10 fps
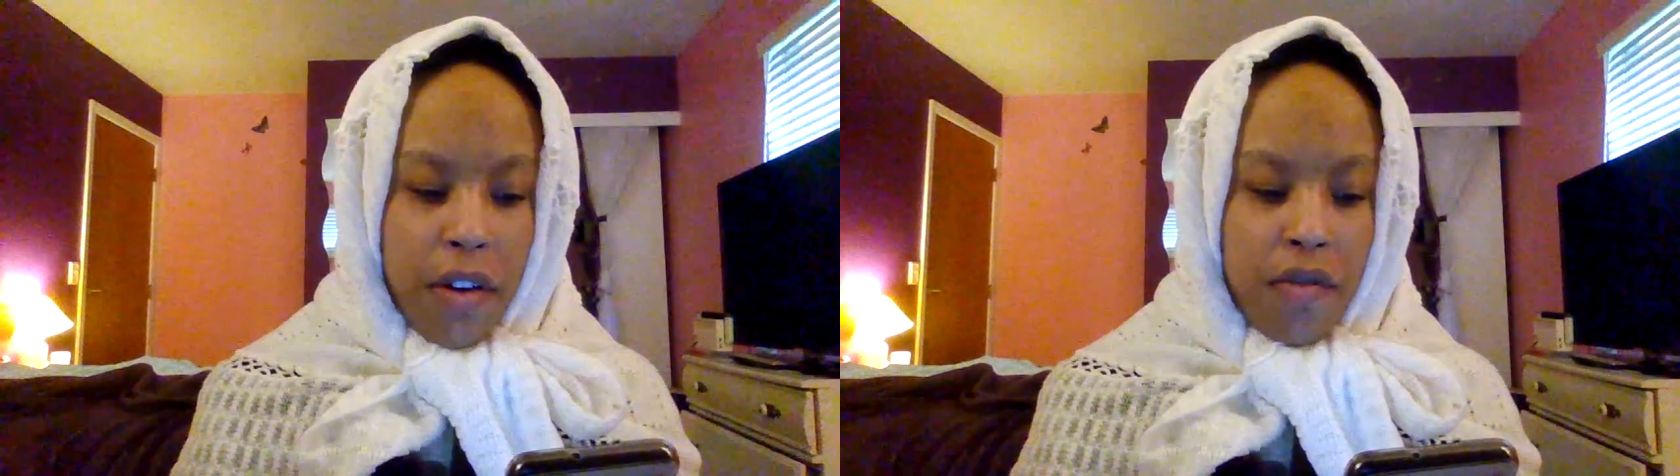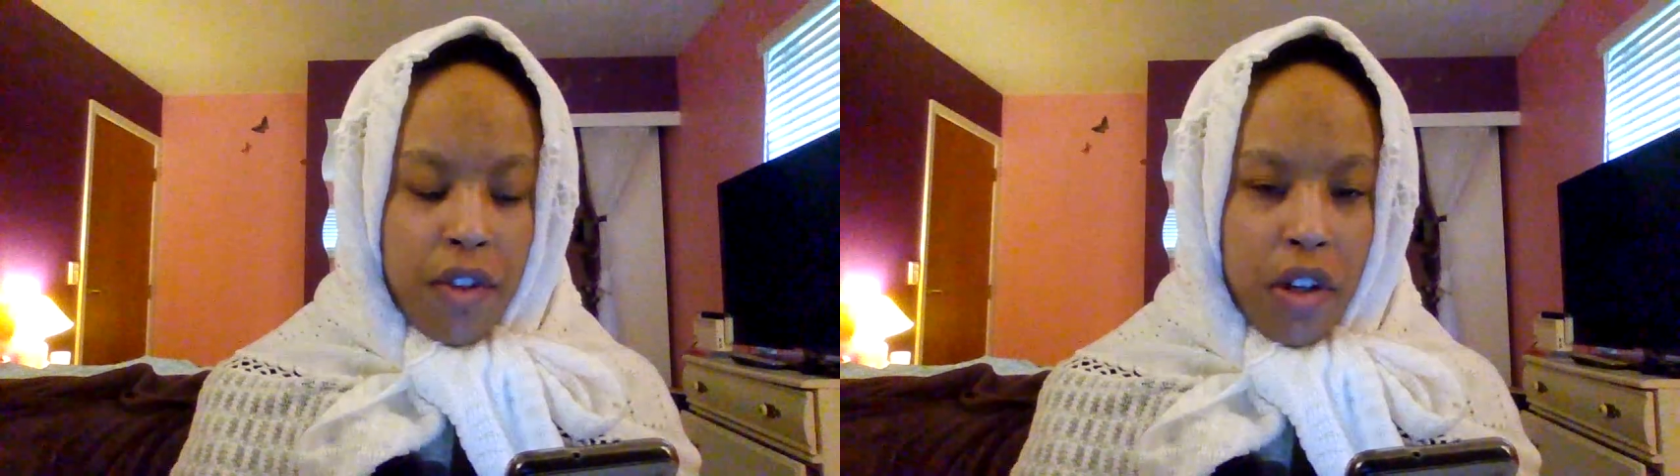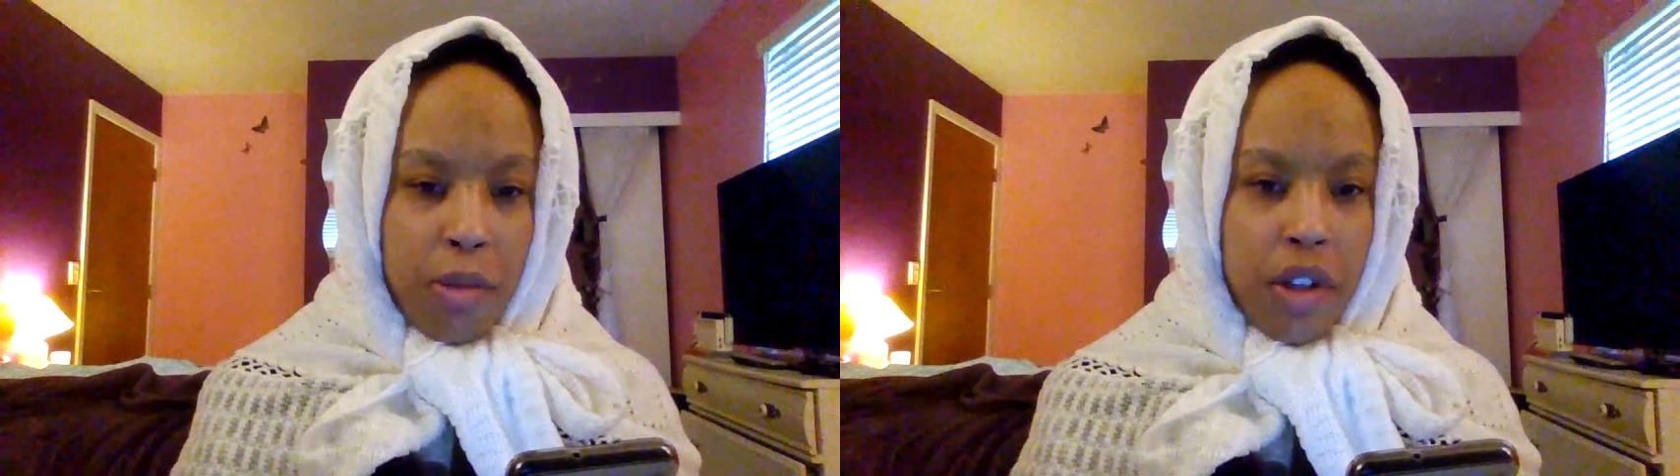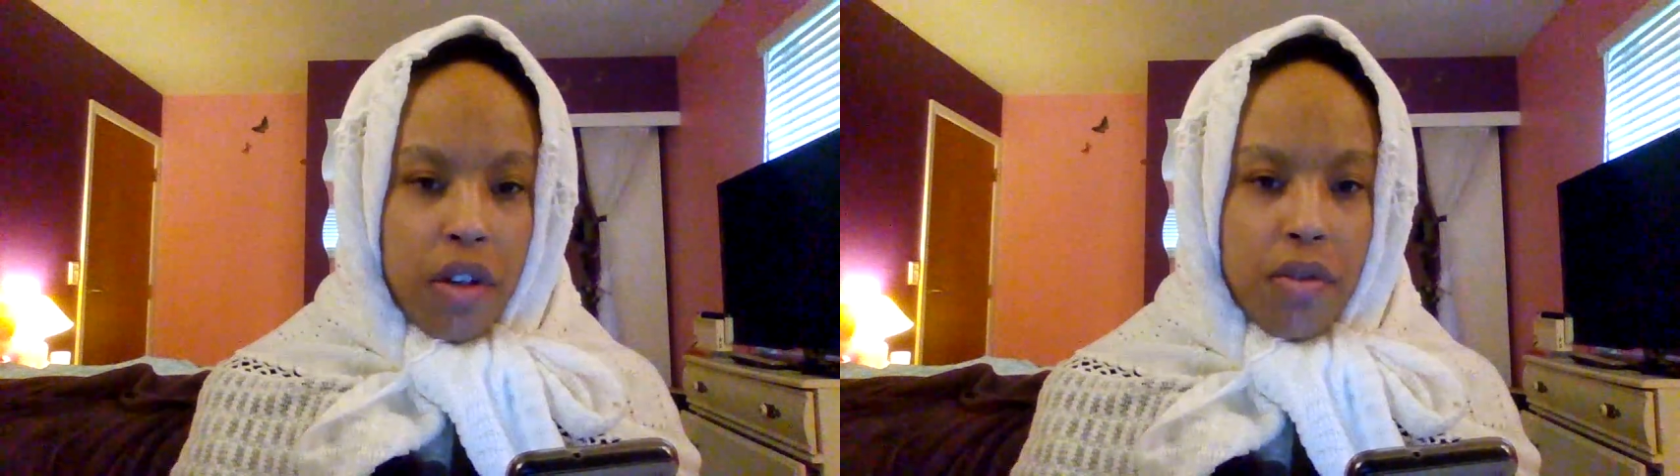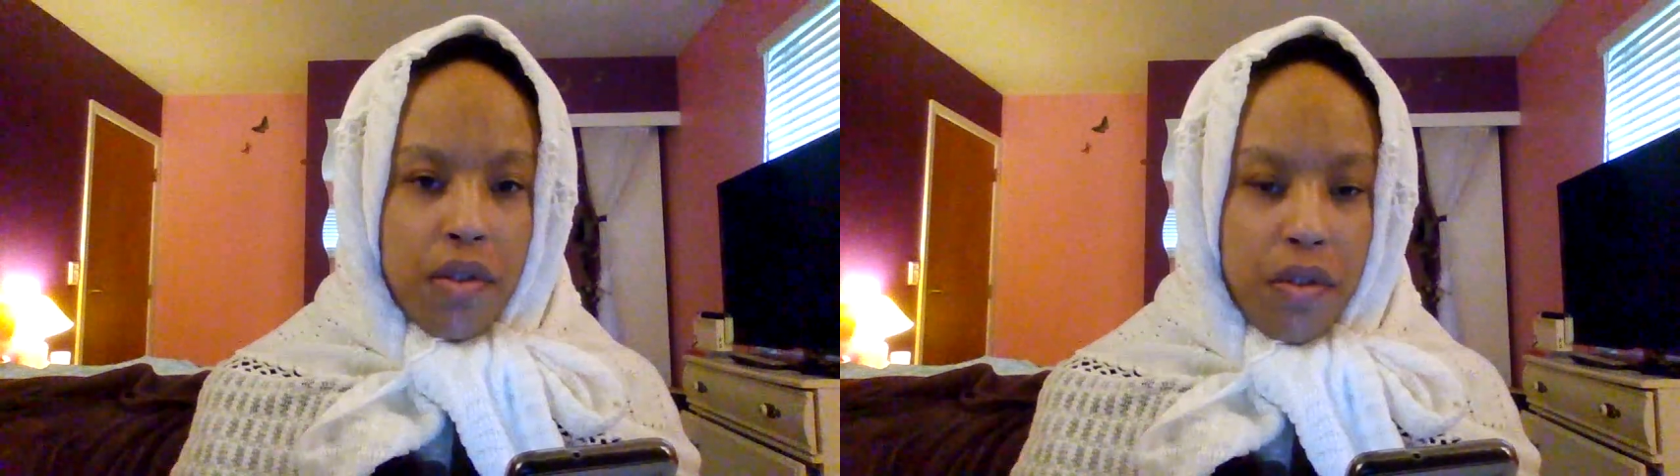of Yomi
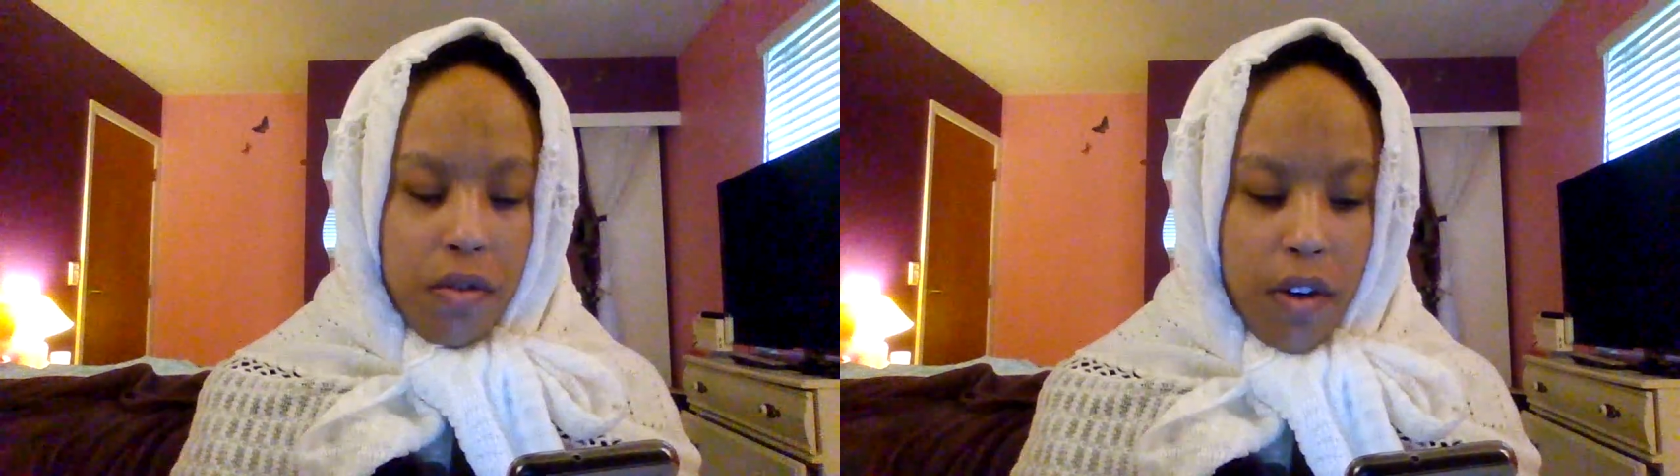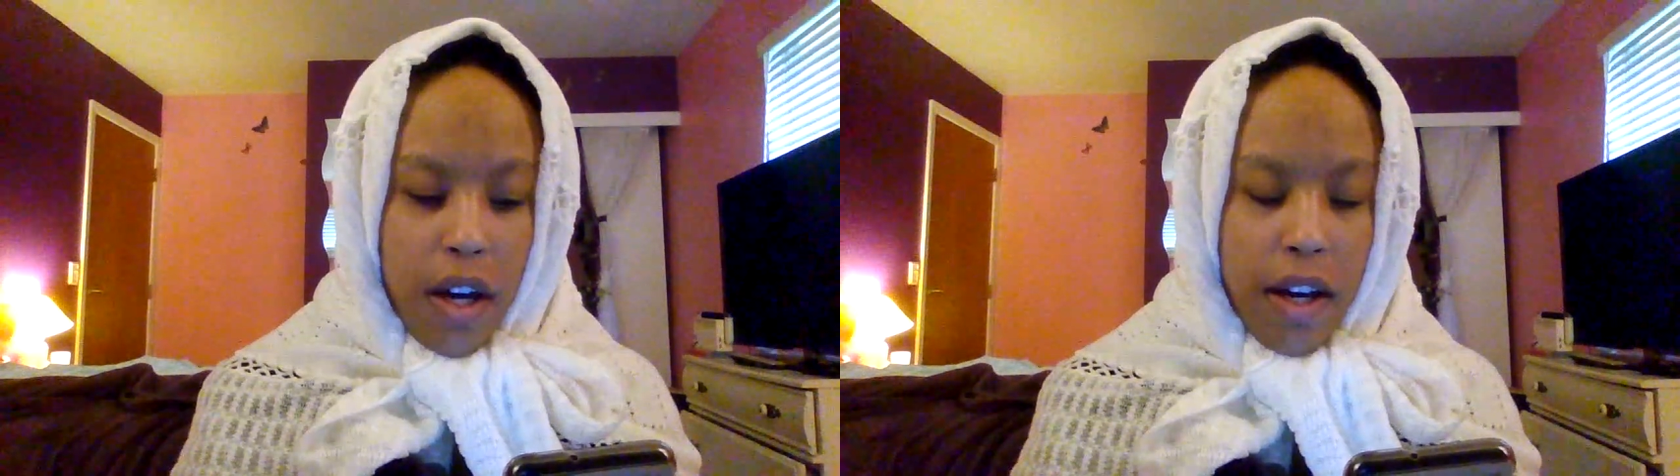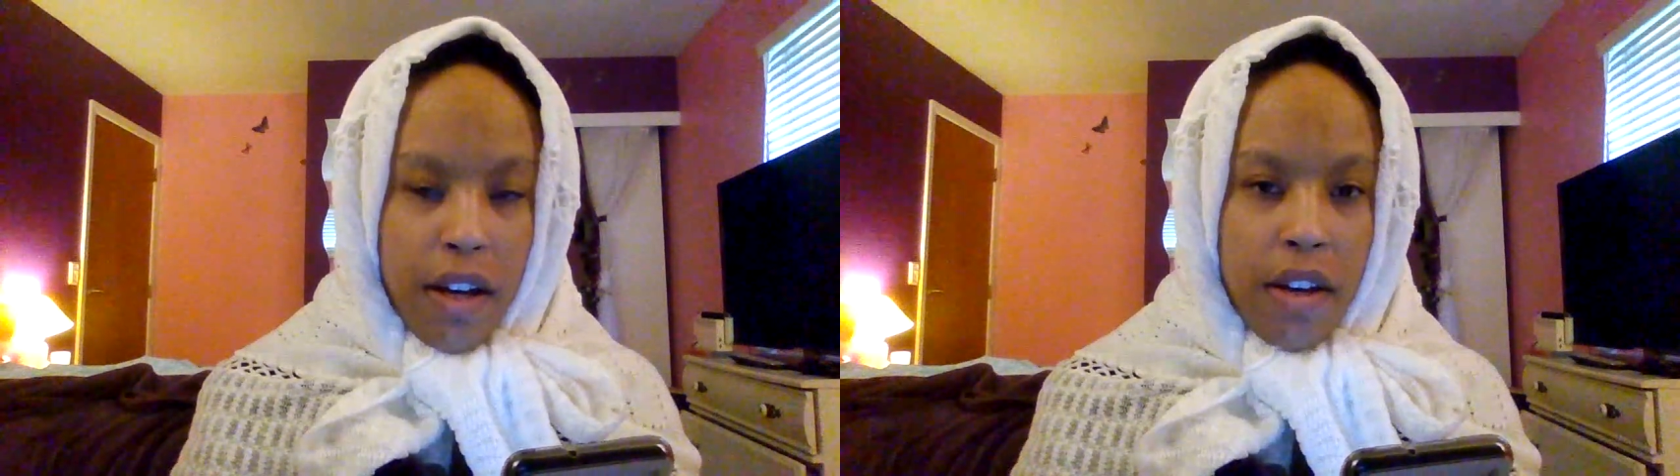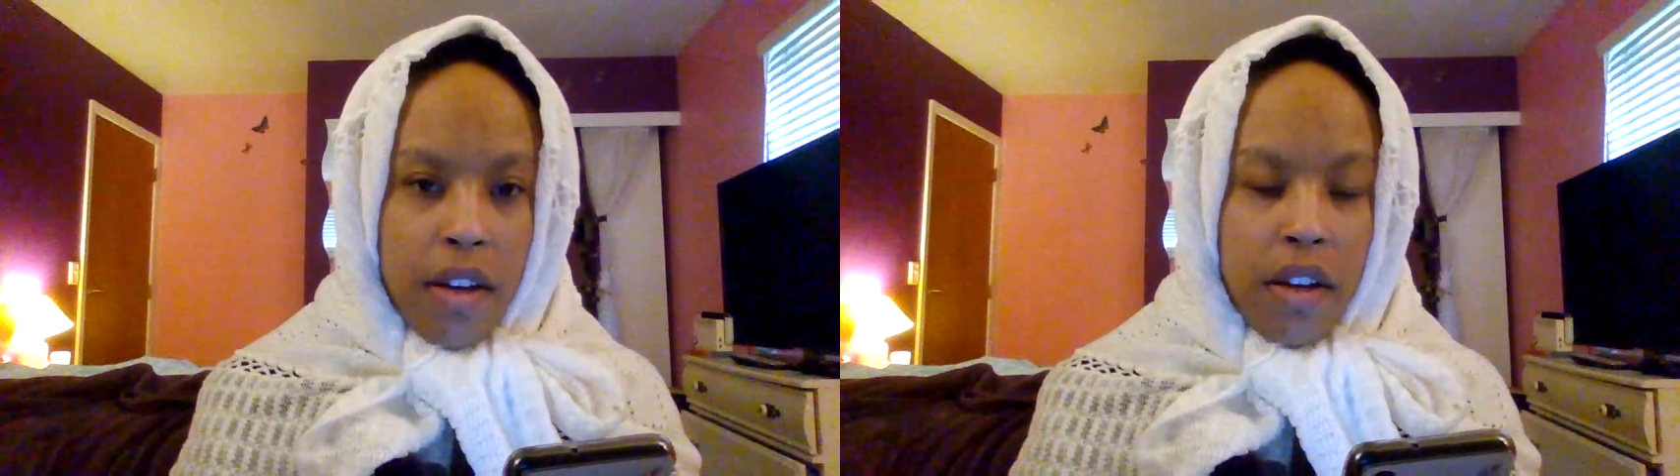no Tsugai.